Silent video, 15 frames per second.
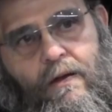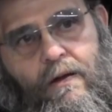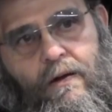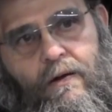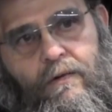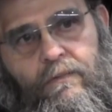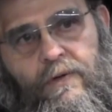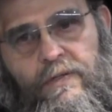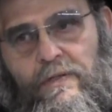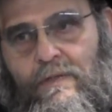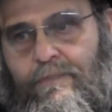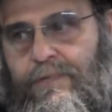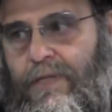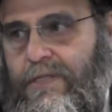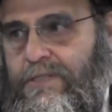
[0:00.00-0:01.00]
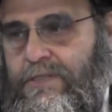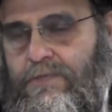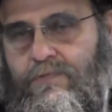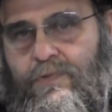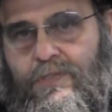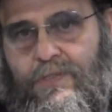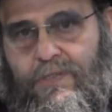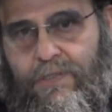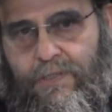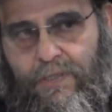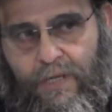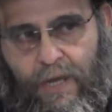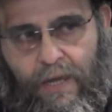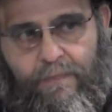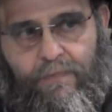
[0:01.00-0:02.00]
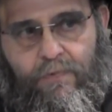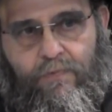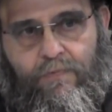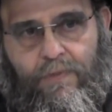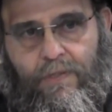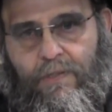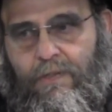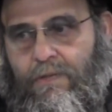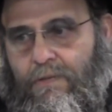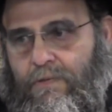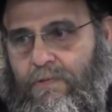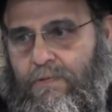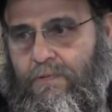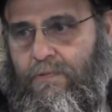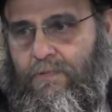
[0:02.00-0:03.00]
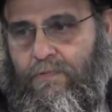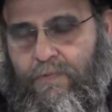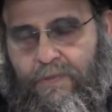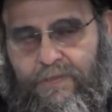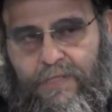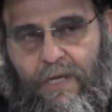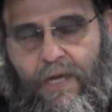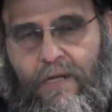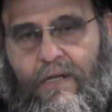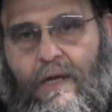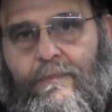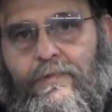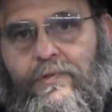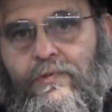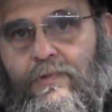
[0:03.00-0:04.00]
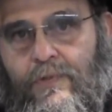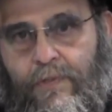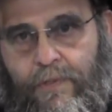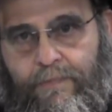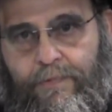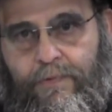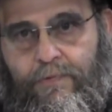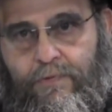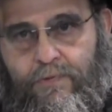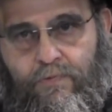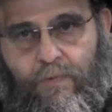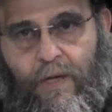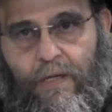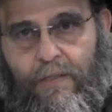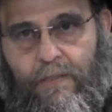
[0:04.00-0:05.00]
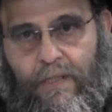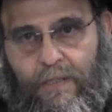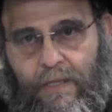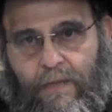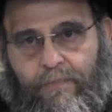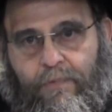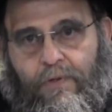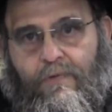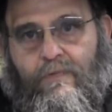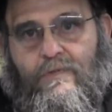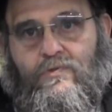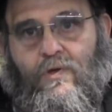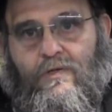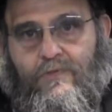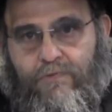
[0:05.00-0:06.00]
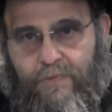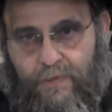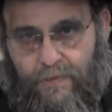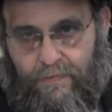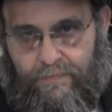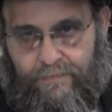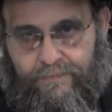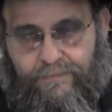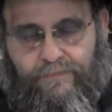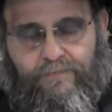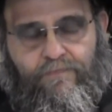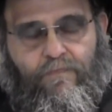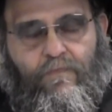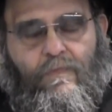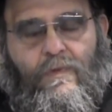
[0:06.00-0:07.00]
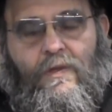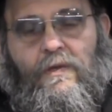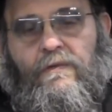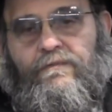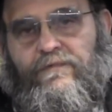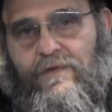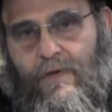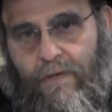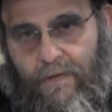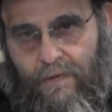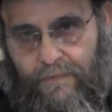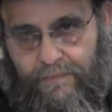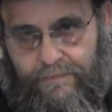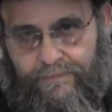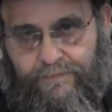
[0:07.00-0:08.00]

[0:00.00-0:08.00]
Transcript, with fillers: Uh, one of the places which came to me, to which I had an opportunity to produce wine at that point, was Austria, in Vienna.